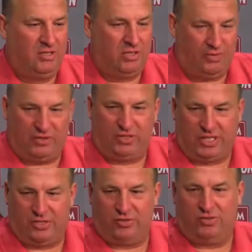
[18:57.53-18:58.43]
toughest
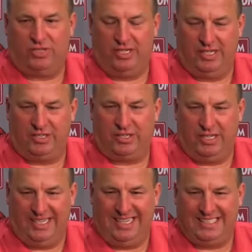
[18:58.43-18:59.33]
schedule in
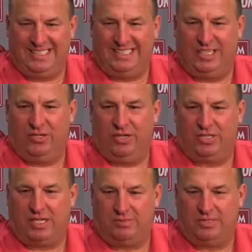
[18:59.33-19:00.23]
the SEC during
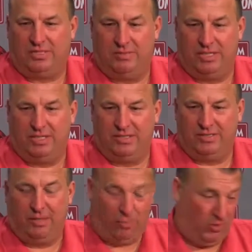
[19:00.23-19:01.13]
the time since I've been here. Number